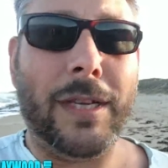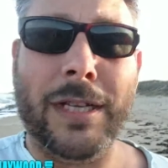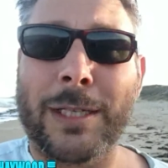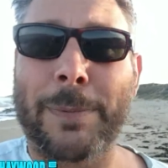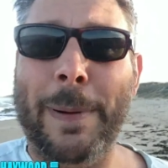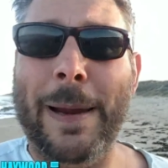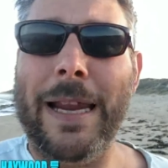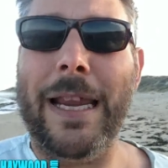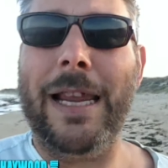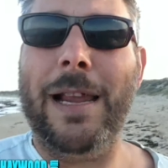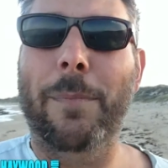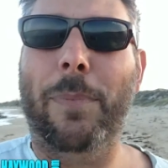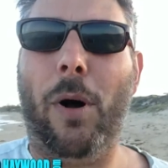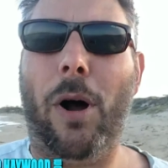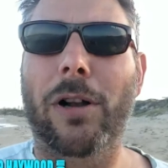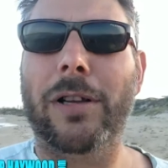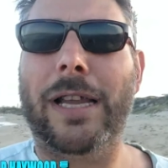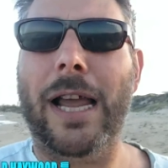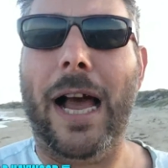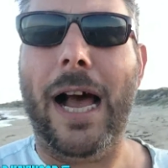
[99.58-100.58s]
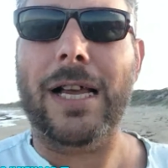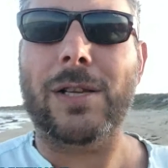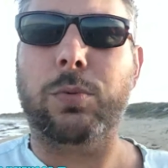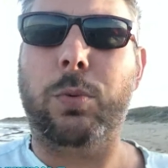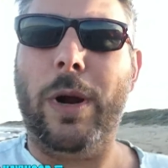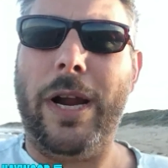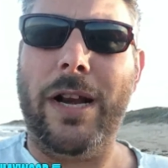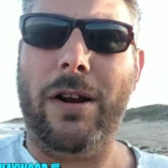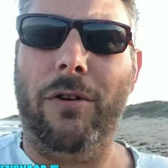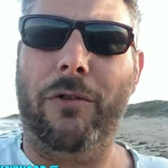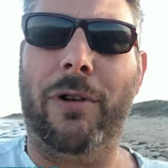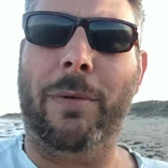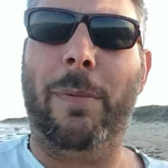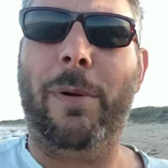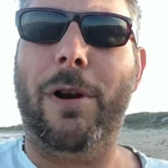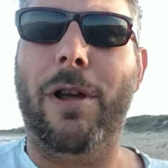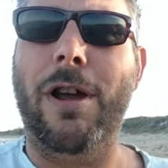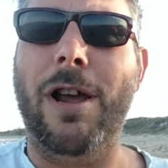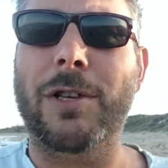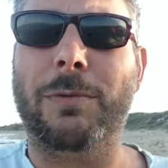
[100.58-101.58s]
Speaking of podcasts, Weird
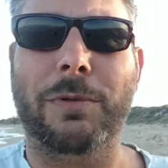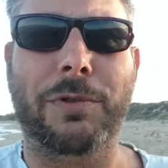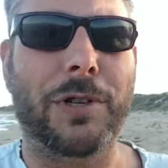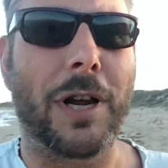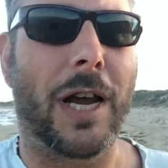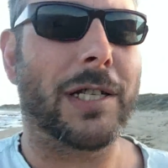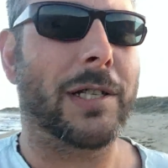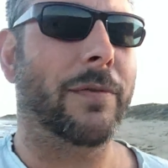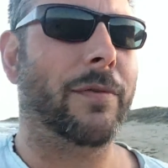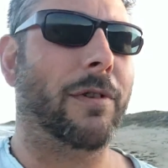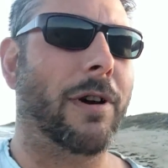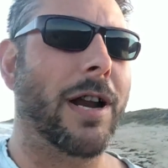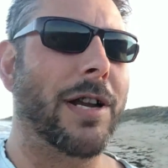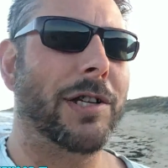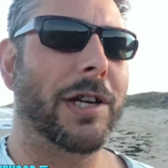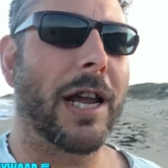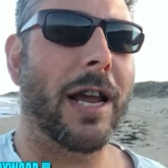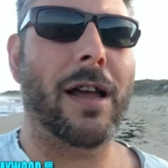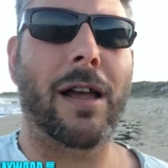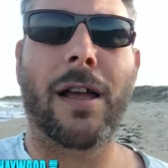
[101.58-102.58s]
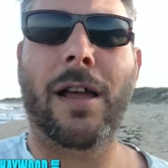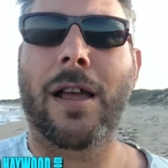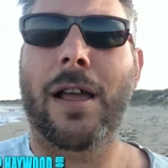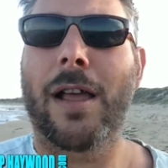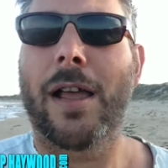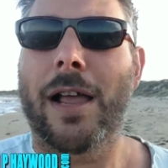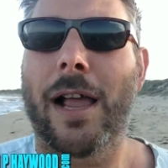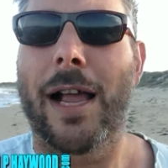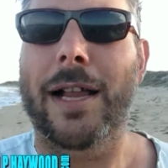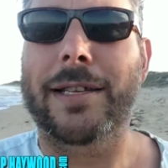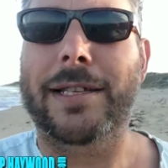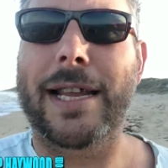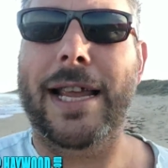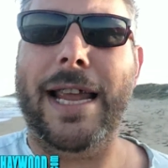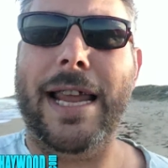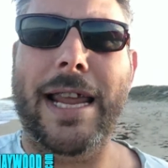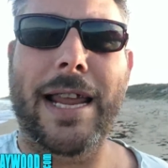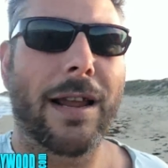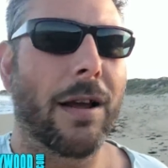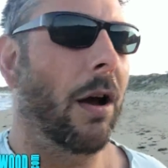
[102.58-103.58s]
Entrepreneurs with Justin Varengia and
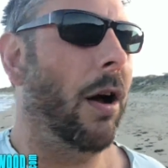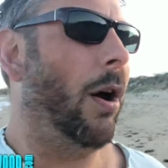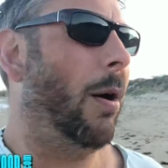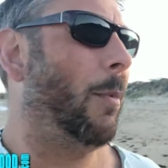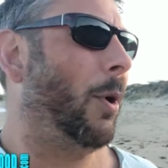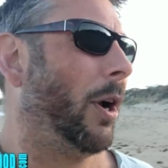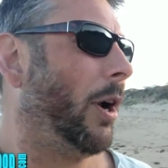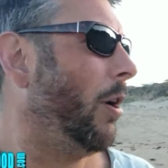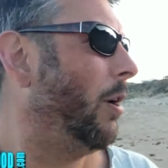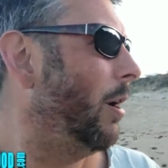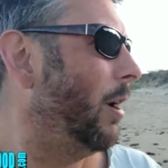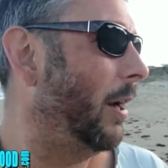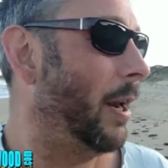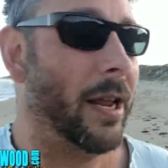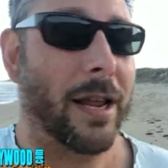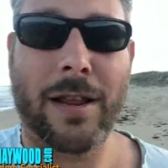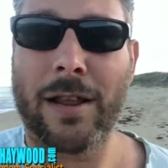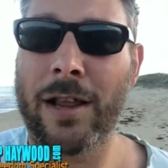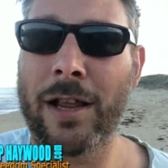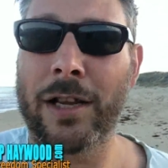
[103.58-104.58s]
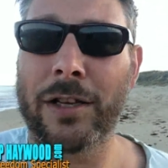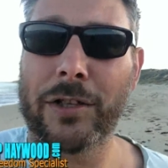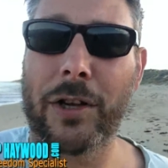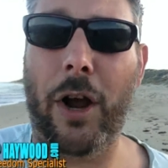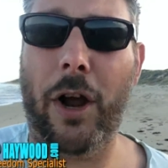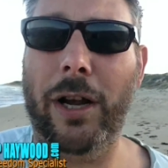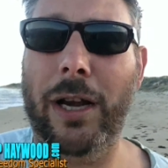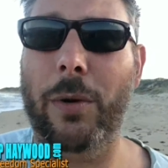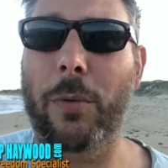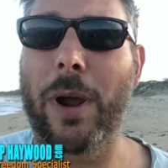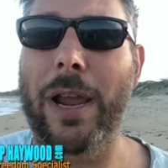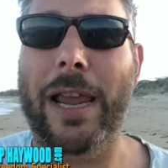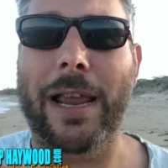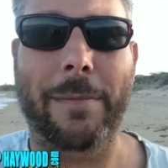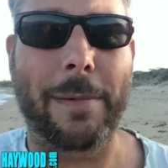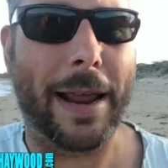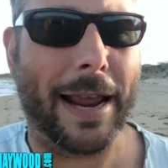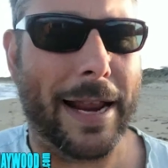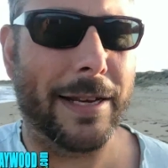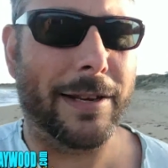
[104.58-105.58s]
D. Oh my God, totally
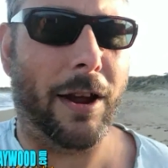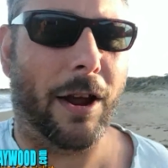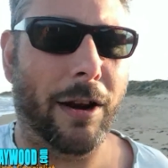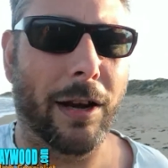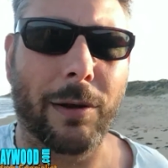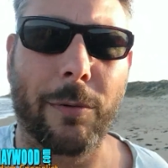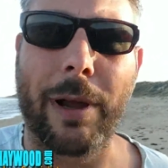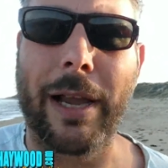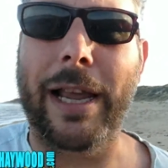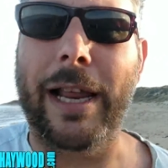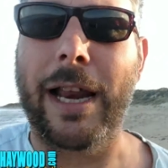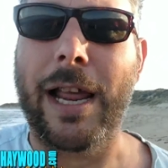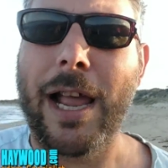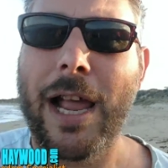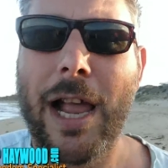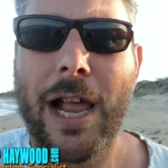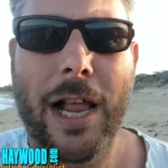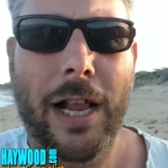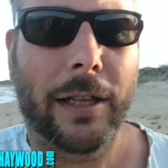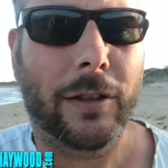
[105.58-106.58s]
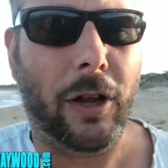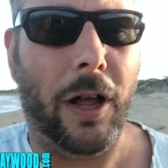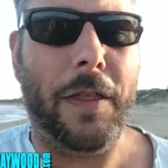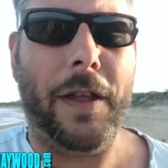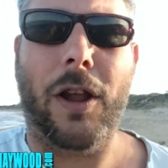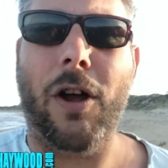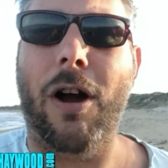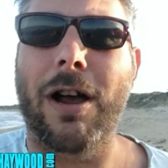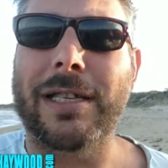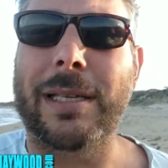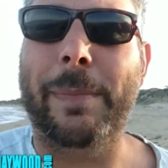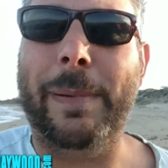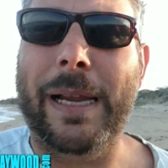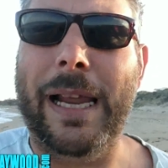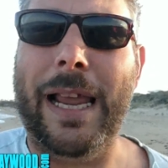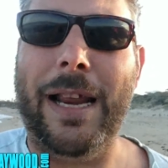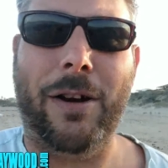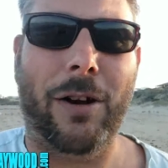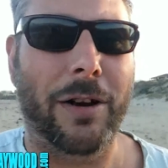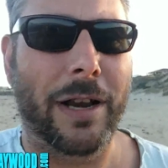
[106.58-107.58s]
wicked, man, totally wicked. The guys have been
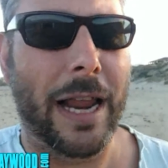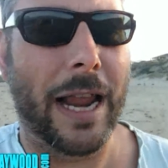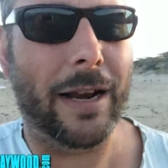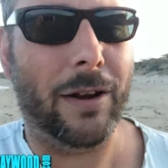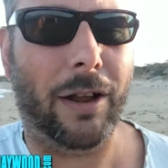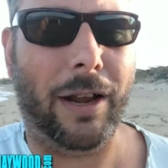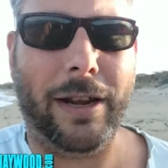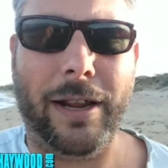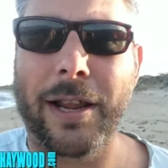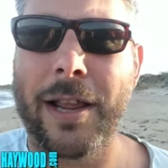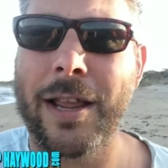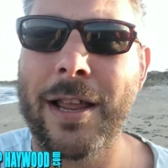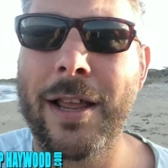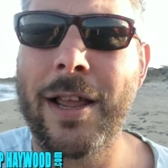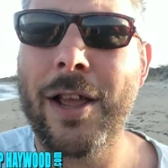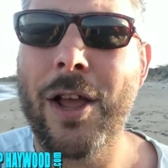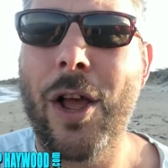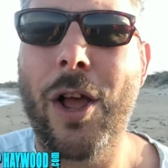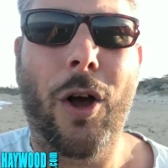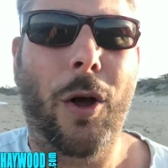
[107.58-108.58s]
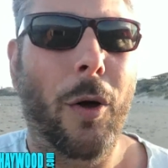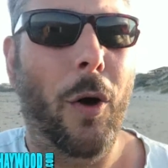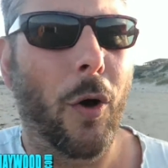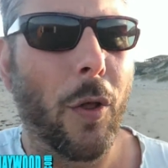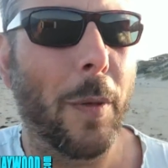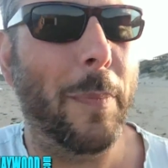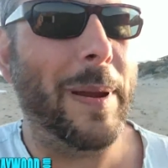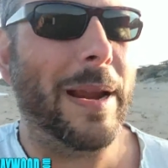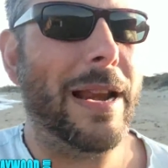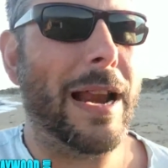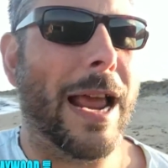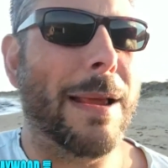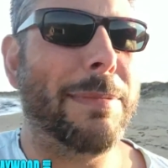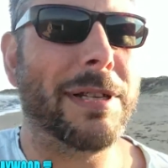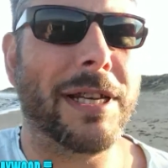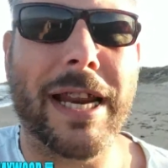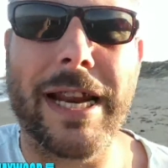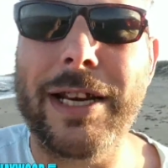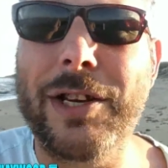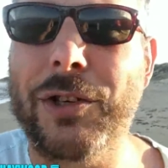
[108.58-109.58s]
getting on there, all the big
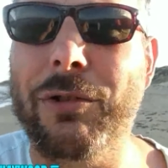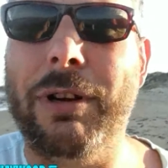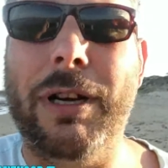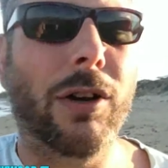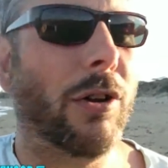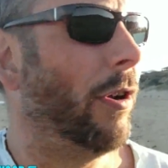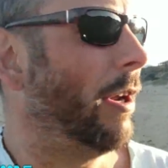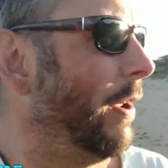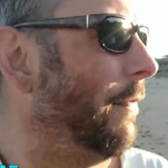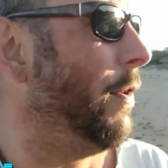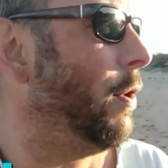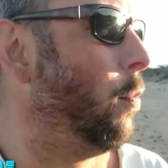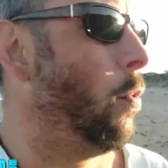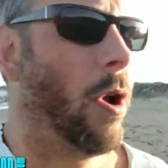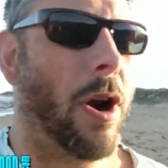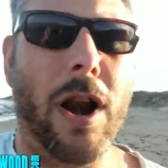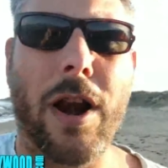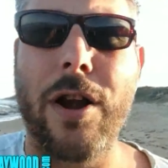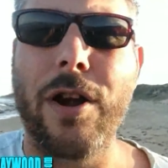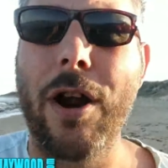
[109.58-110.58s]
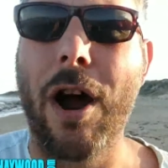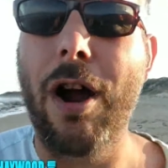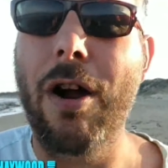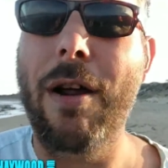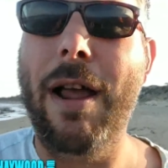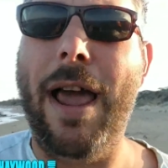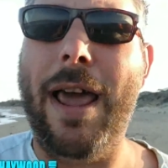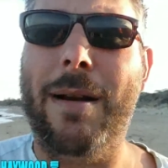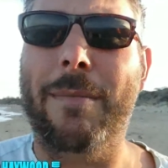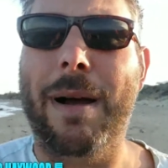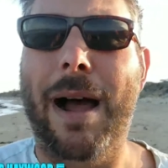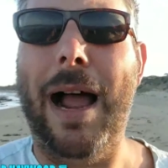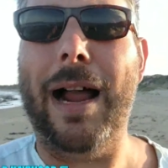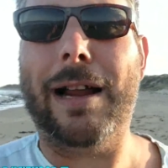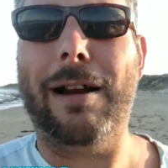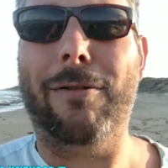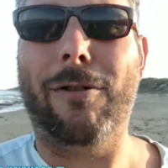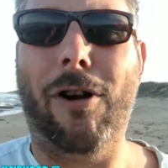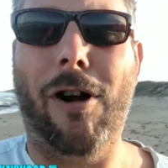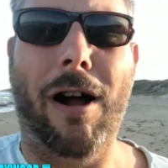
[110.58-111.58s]
names in the industry. Look, if you want to know how to
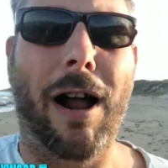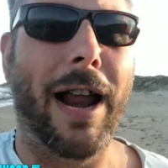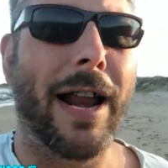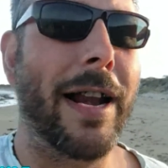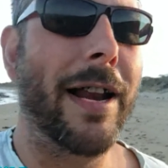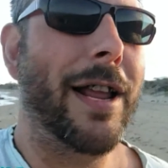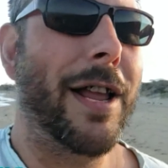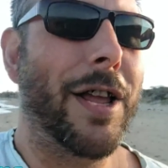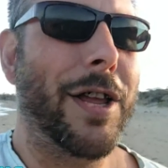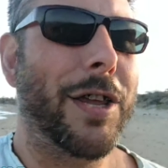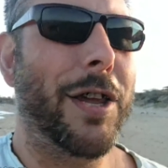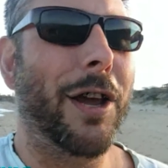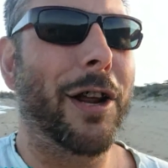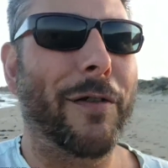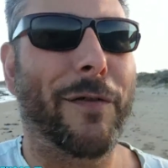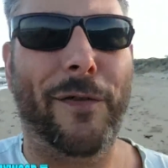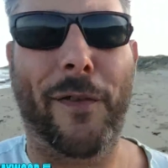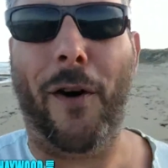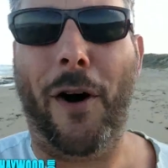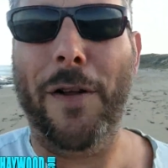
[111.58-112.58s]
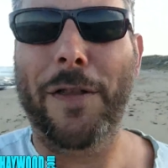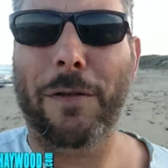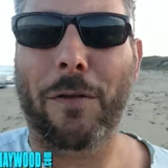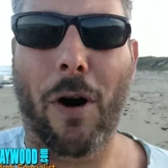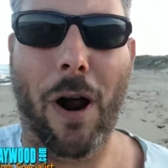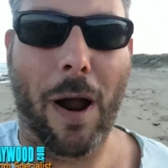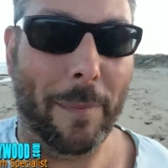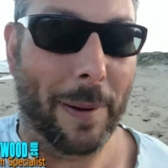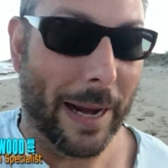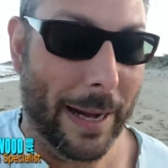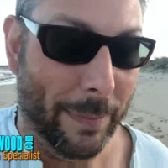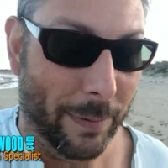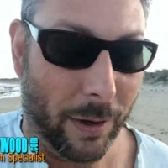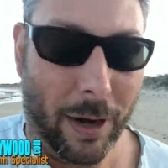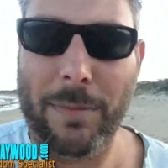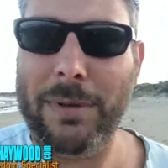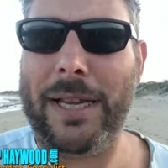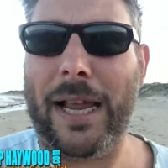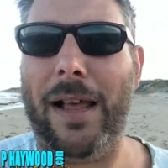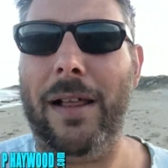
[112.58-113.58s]
market right, you got to find the right people.
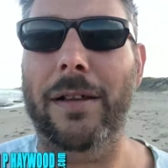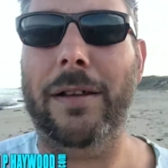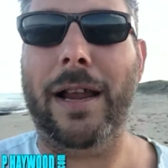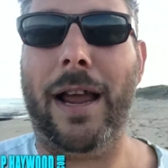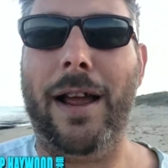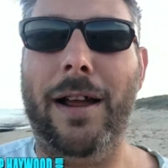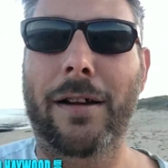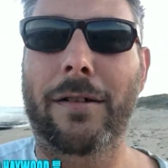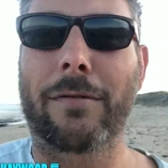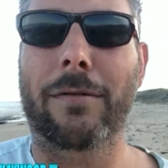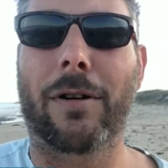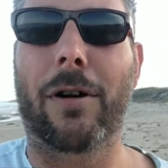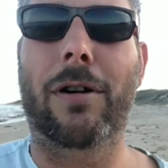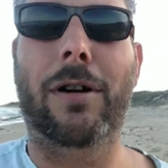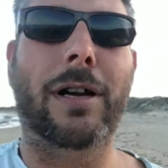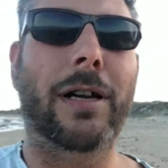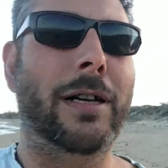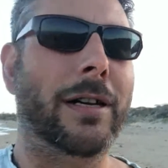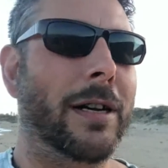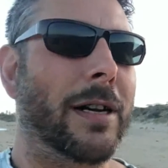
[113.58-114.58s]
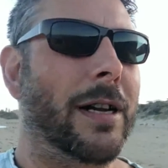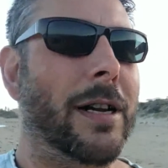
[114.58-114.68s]
I'm telling you, right?